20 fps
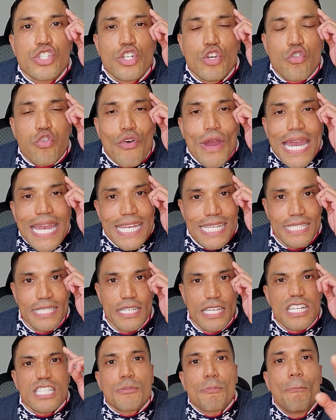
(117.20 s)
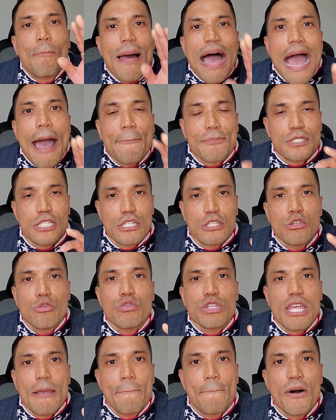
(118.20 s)
crazy. It's
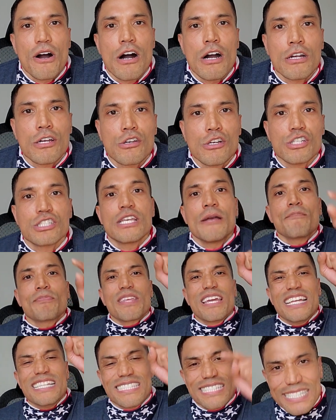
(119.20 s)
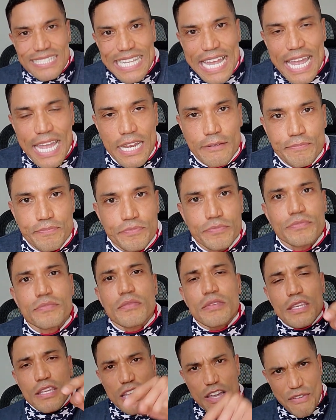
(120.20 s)
absolutely bonkers. Instead
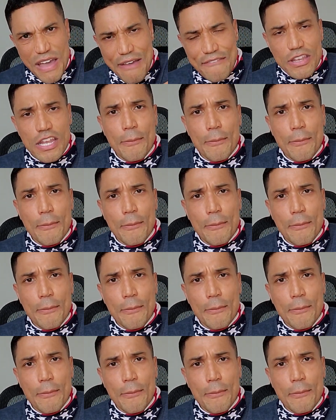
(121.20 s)
of having